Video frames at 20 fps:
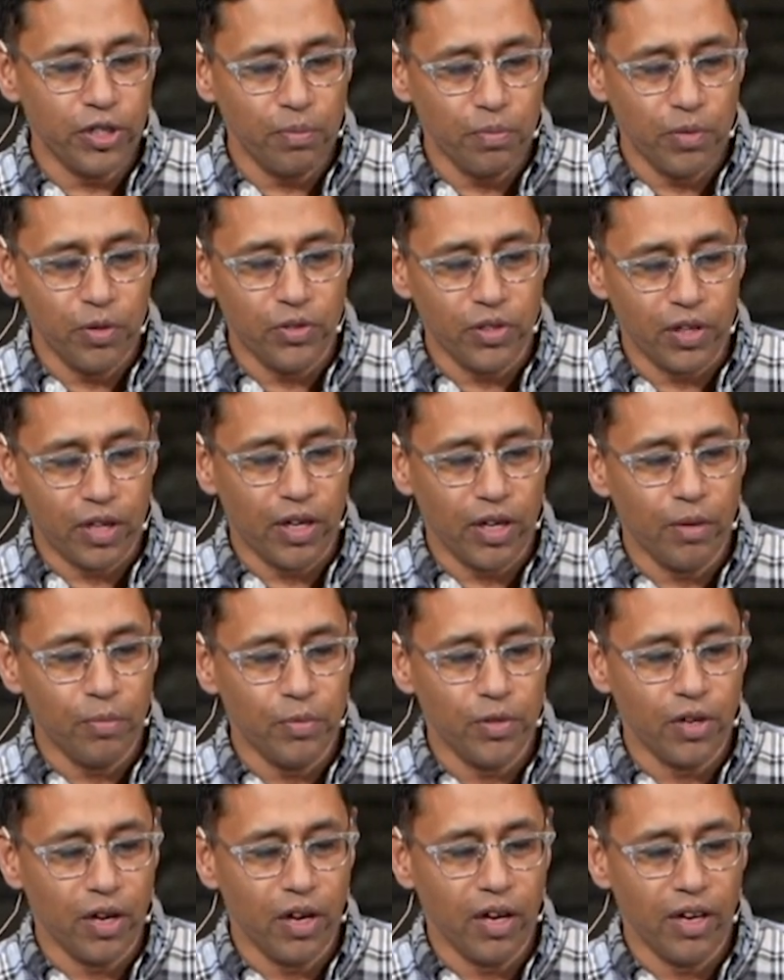music comes
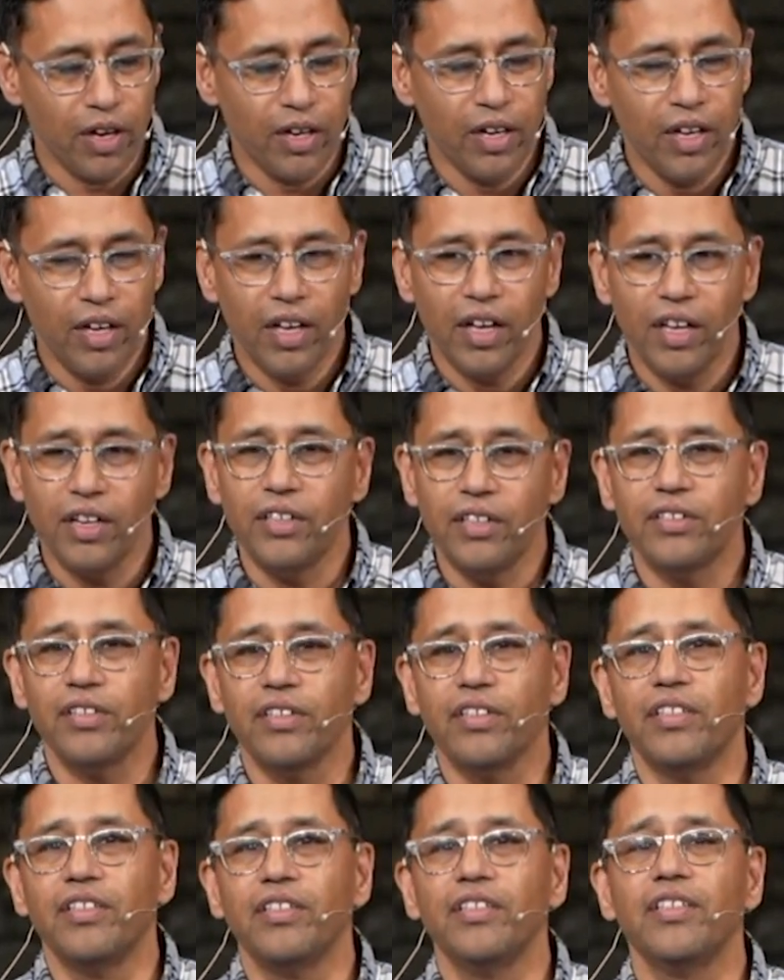on. And he's
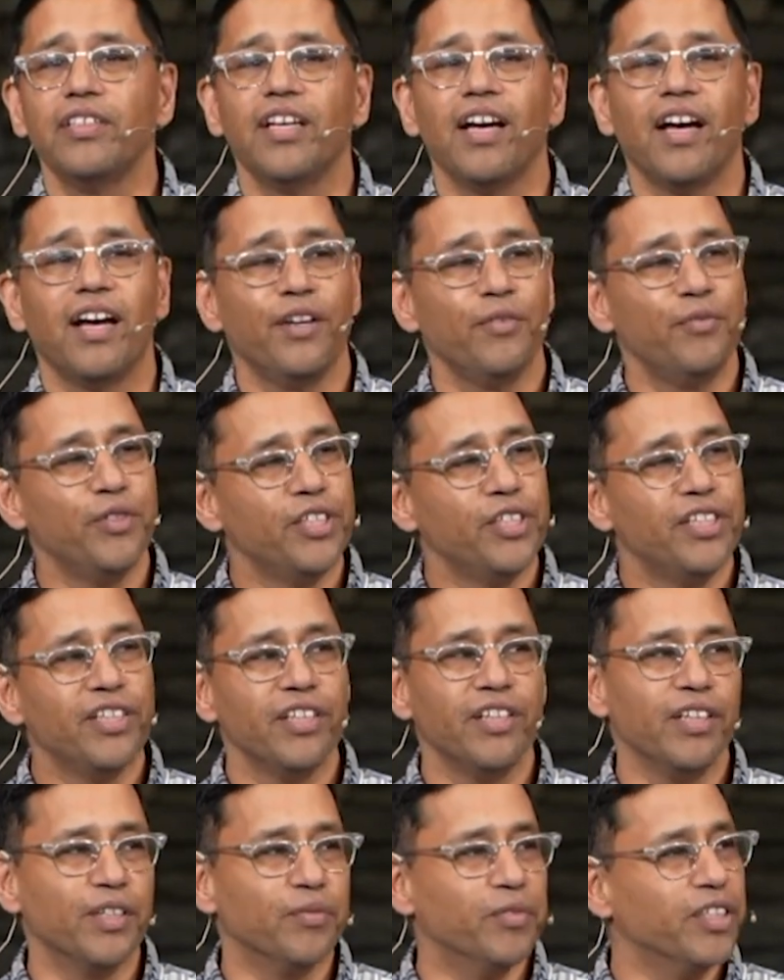like, You gotta be
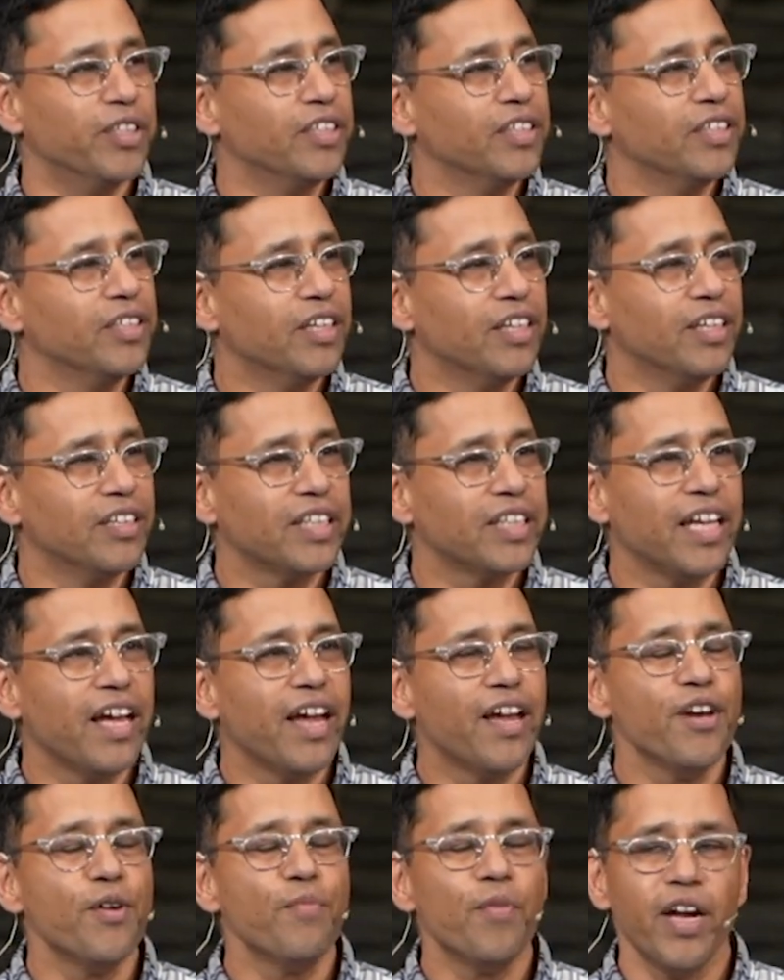kidding me. At the
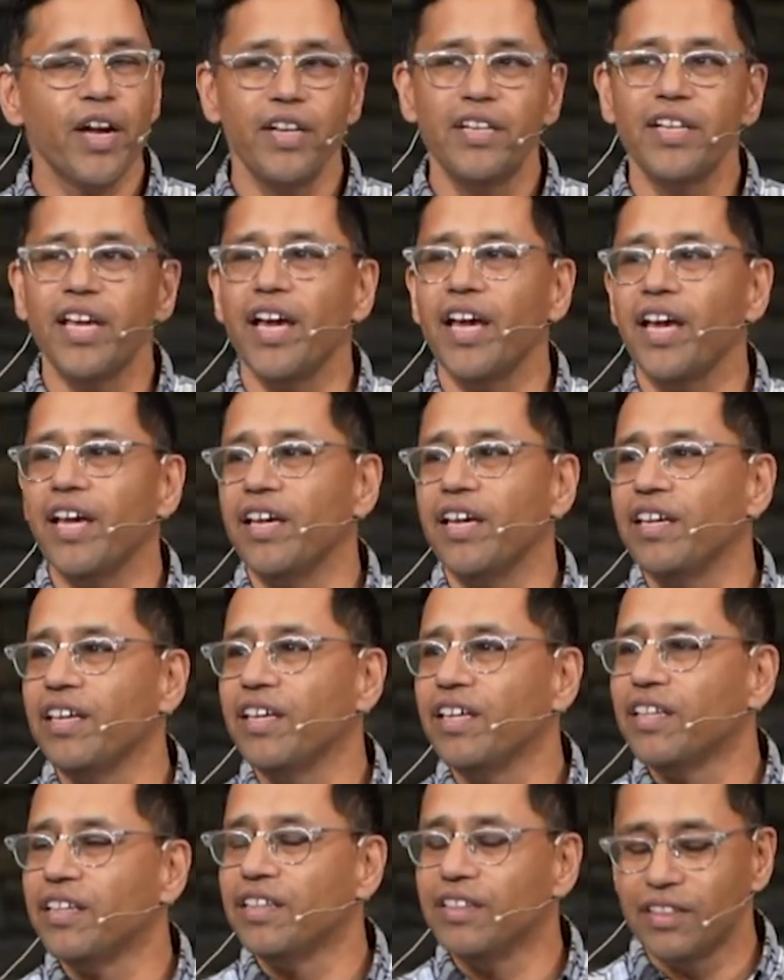end of my day,
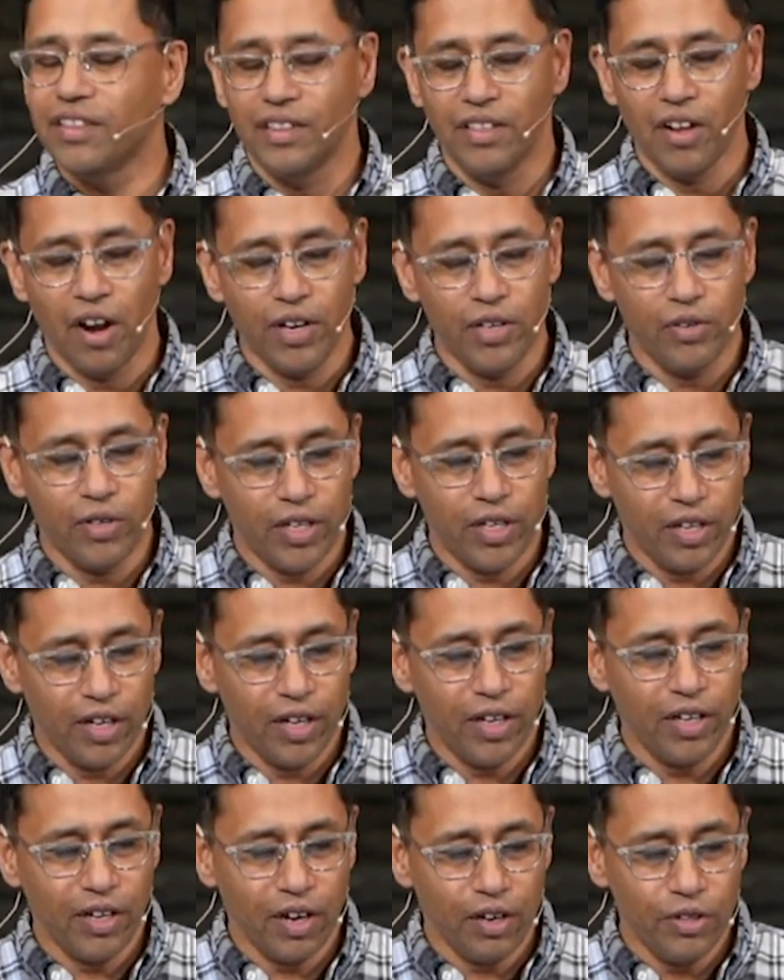are you
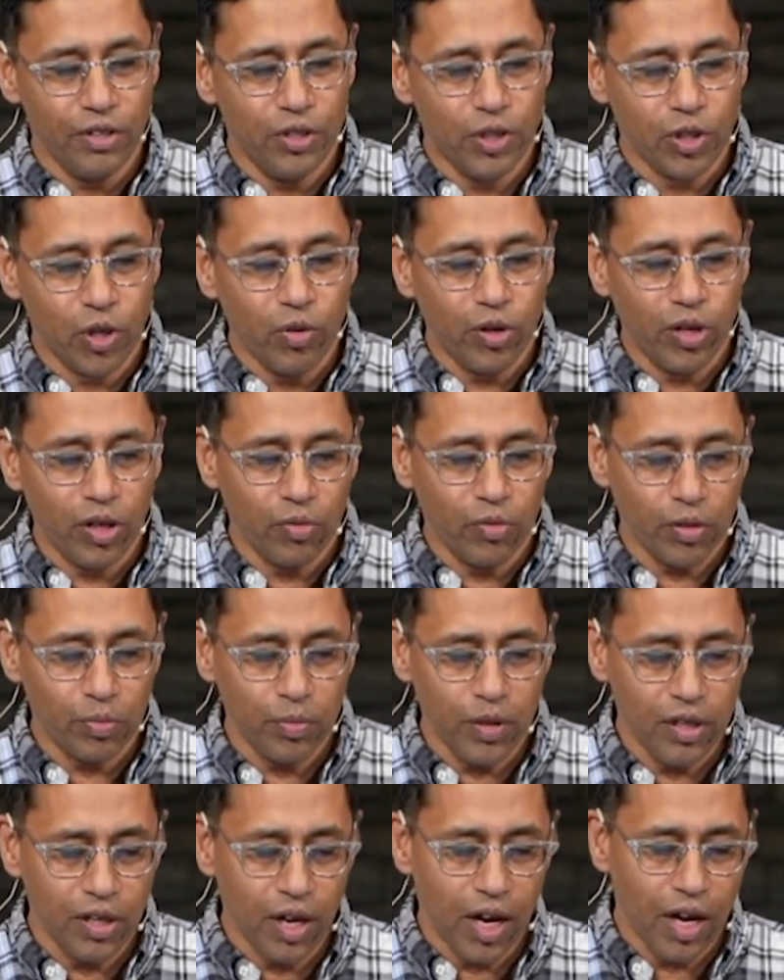kidding? Are you joking with me,
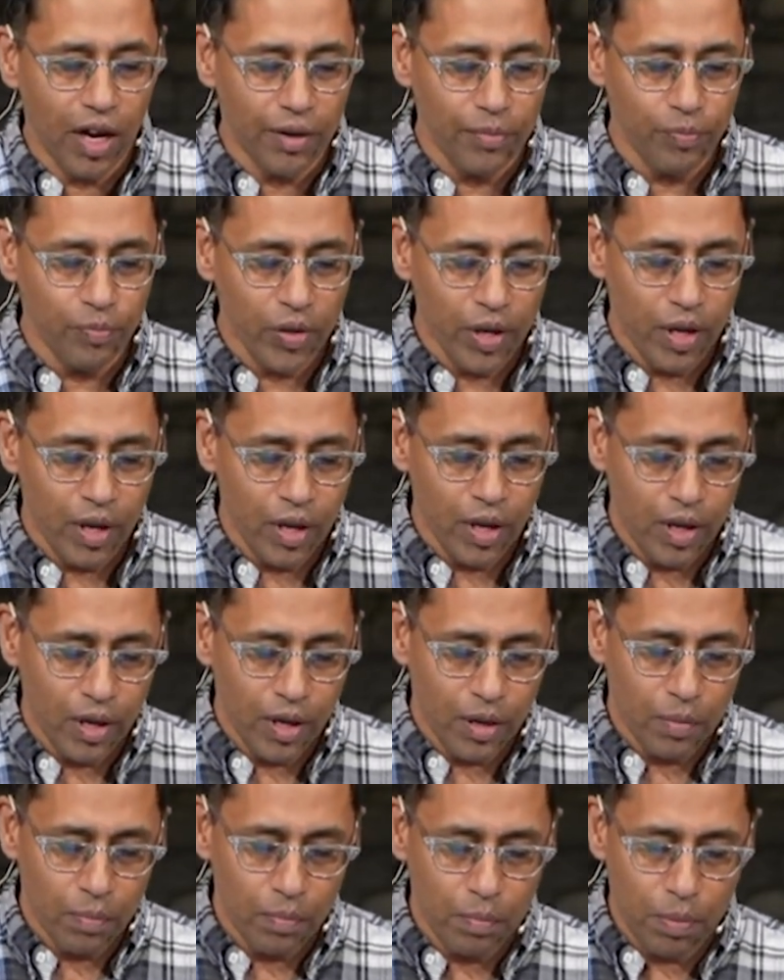God?
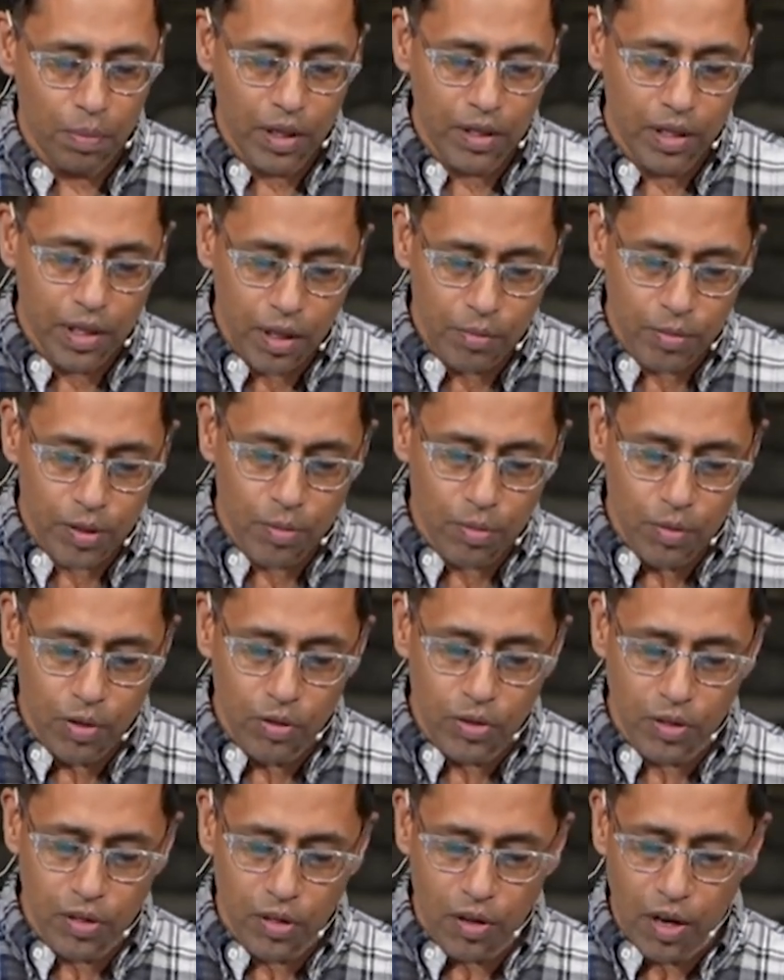But he keeps the
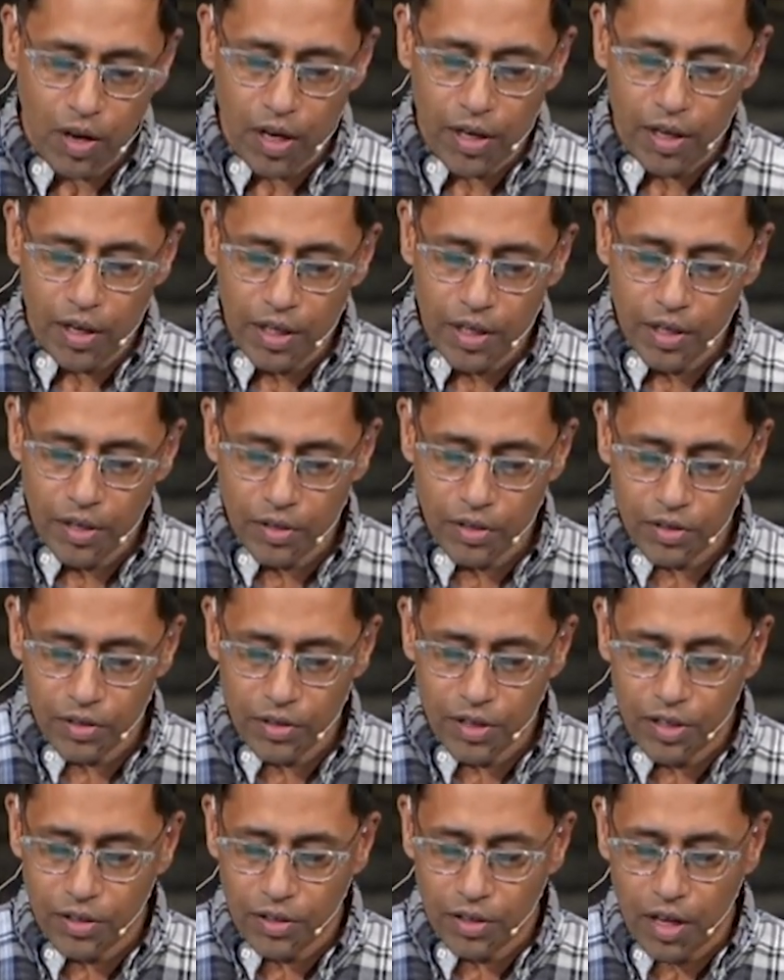music on and he hears
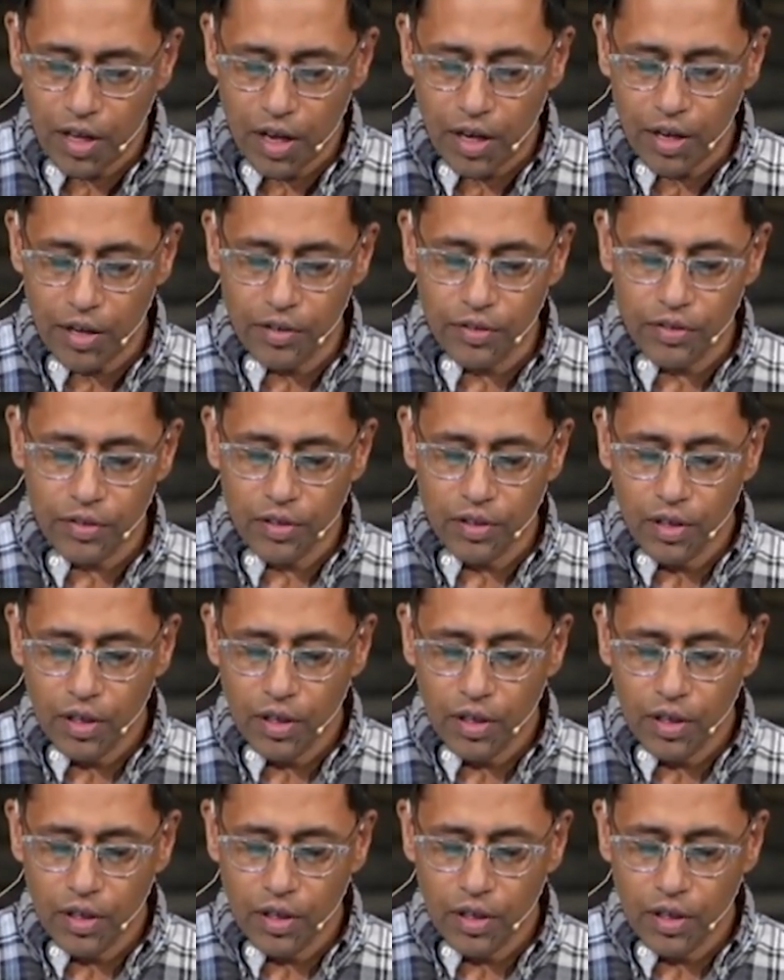these lines